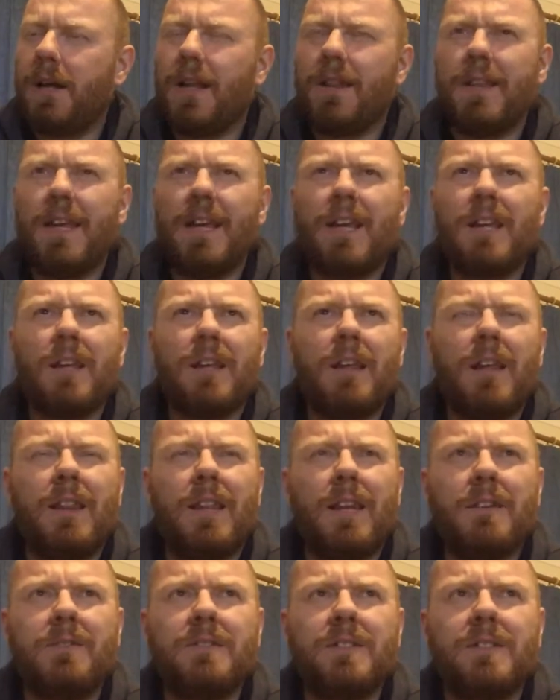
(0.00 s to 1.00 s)
think
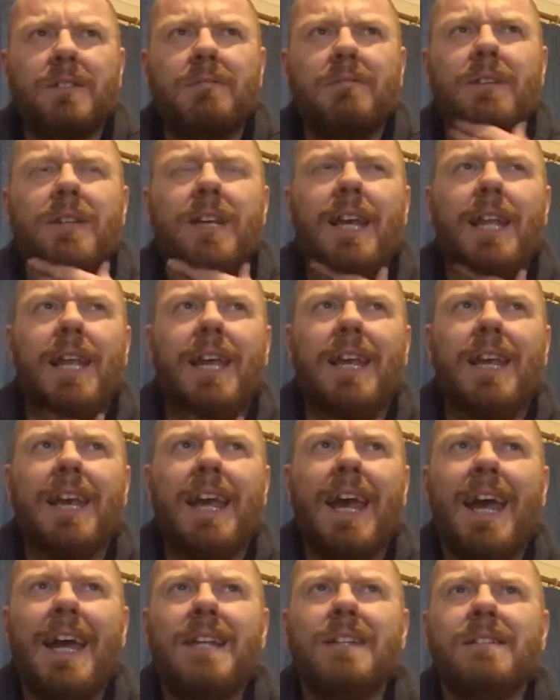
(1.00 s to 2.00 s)
you can get it in
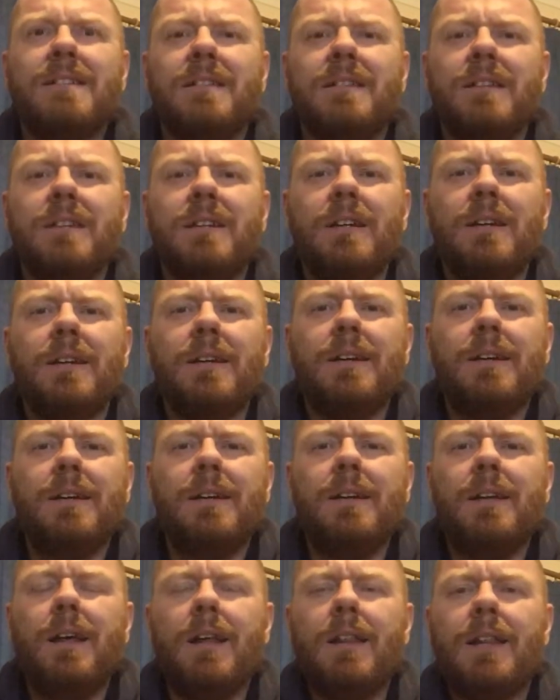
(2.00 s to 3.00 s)
cans.
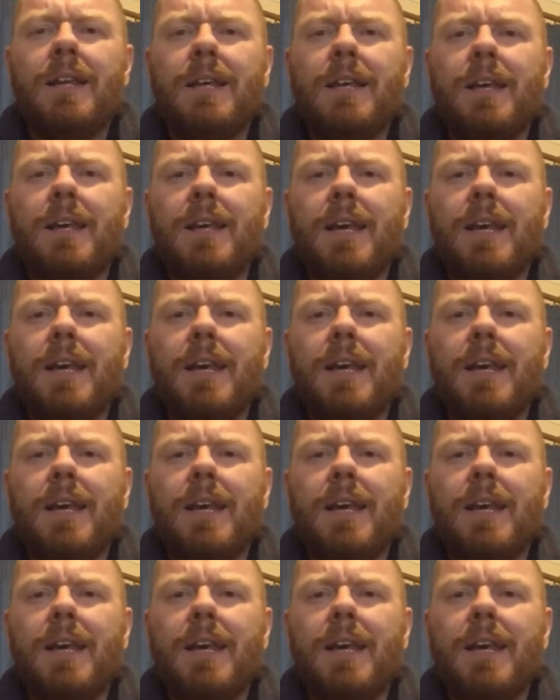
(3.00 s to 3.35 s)
I think you